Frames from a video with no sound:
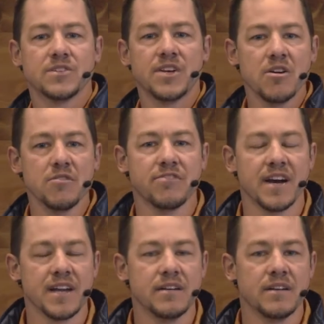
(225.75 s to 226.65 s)

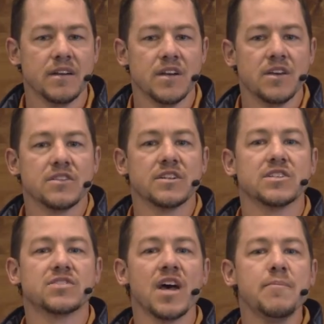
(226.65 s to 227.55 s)
terrified. The
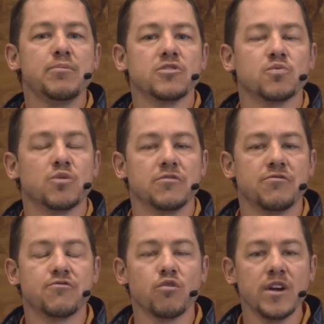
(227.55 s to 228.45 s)
disciples were
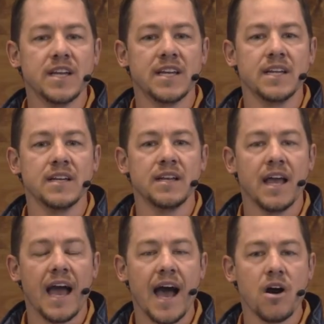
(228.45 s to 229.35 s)
freaking
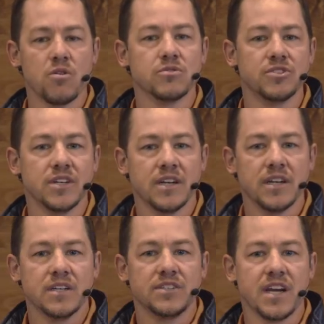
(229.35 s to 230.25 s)
out,
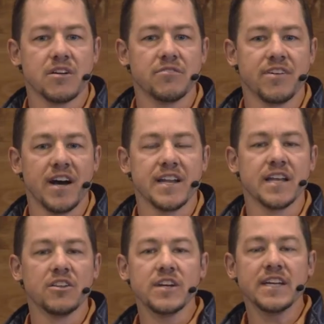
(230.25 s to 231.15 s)
terrified.
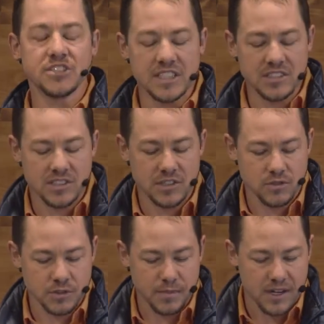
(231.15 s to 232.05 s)
And look at Jesus'
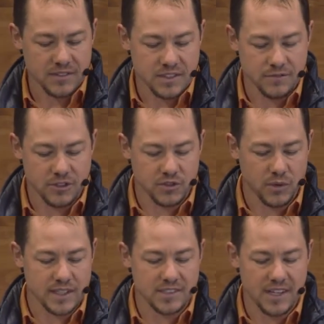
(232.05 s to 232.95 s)
response in verse
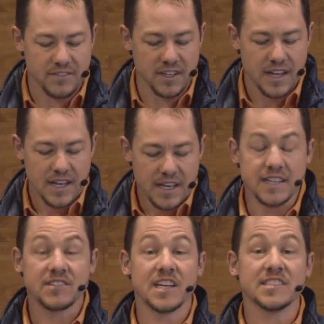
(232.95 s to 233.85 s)
27.
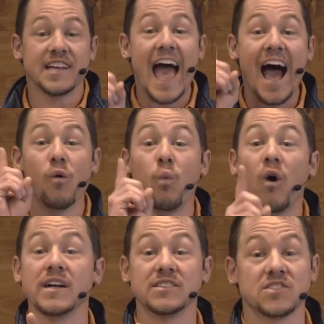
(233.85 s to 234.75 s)
It says, At
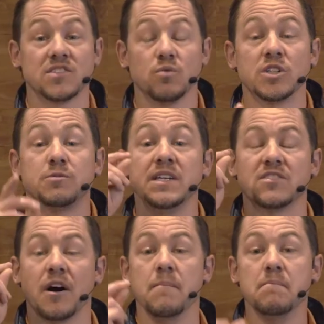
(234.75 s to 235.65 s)
once, which
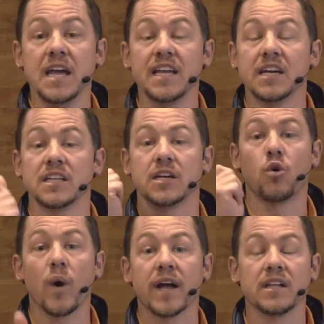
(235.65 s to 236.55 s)
means immediately,
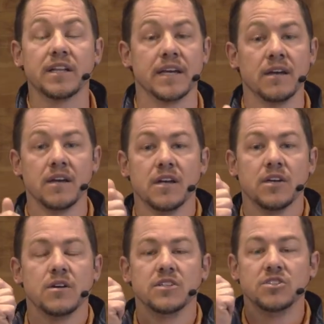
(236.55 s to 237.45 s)
quickly,
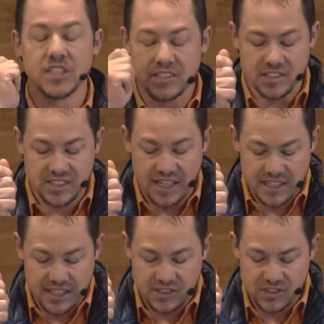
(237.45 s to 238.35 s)
Jesus said
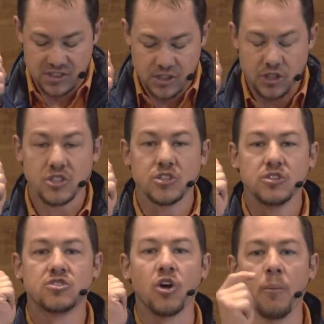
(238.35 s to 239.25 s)
this
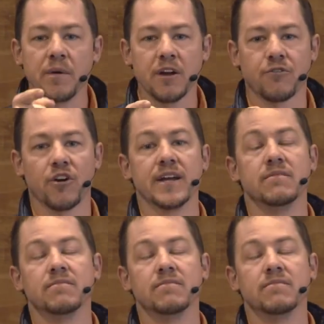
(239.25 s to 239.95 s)
Don't be afraid,